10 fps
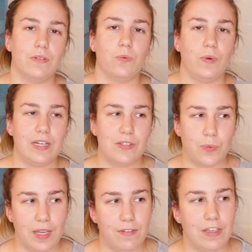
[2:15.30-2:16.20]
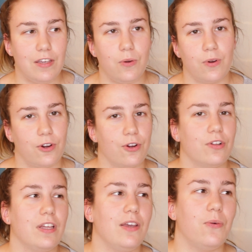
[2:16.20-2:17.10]
when it's wavy or
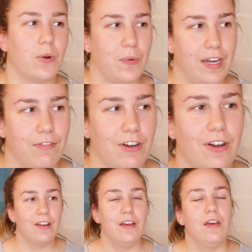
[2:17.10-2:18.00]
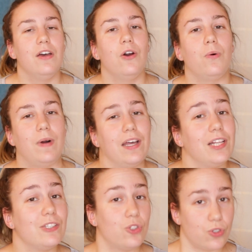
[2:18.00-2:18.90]
curly or whatever
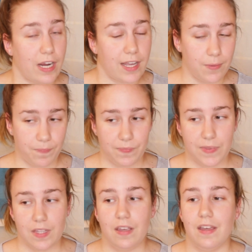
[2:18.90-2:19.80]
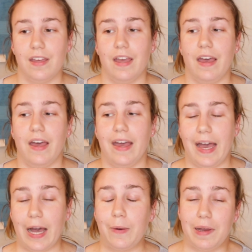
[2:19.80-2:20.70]
while it's dry.
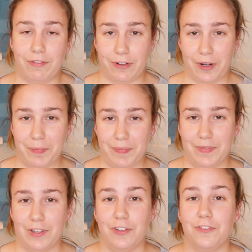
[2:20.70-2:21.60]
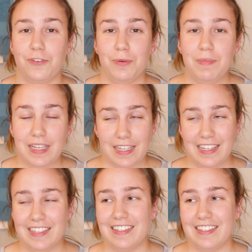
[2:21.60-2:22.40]
However, for me,